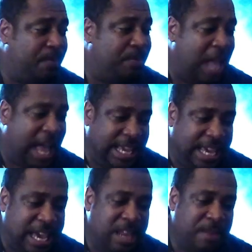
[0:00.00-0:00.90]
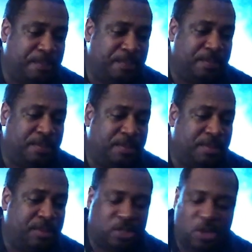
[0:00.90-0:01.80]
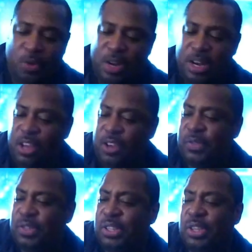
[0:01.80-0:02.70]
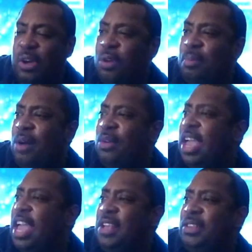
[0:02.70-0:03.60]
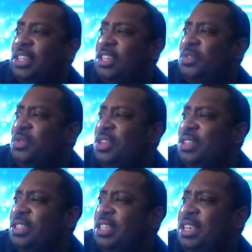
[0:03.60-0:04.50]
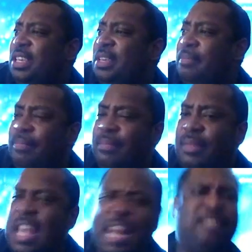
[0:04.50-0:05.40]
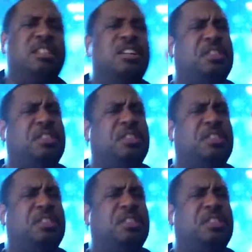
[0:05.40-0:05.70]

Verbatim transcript: Now I get it. Sony loves to talk about games that you're gonna see, and that's another